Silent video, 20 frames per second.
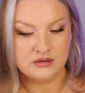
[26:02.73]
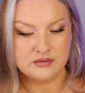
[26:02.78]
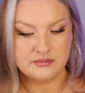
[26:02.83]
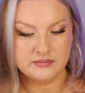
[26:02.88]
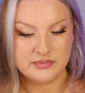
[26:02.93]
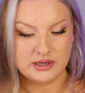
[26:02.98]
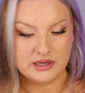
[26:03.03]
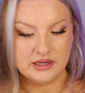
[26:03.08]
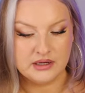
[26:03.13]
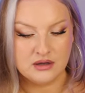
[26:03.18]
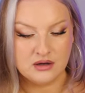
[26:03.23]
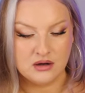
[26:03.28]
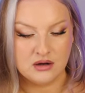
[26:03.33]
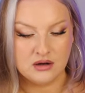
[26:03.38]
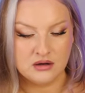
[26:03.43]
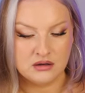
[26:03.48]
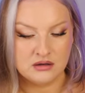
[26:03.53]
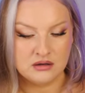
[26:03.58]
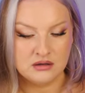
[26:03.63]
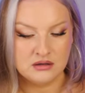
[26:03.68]
My
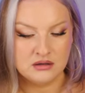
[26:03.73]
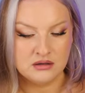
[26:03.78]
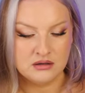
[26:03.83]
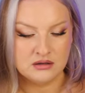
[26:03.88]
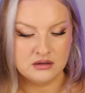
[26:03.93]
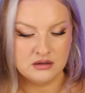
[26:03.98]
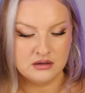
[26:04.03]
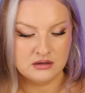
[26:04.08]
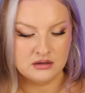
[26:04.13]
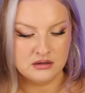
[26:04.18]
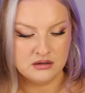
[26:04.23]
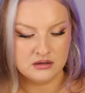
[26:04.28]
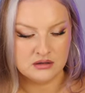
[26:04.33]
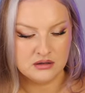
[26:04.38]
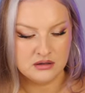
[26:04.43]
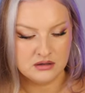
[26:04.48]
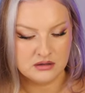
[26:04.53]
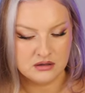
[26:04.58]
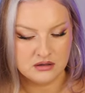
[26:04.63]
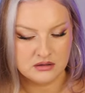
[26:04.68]

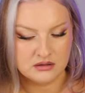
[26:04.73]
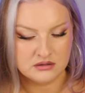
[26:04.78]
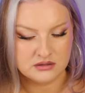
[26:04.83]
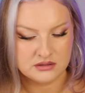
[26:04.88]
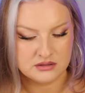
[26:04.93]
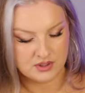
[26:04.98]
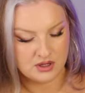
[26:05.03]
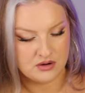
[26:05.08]
heart.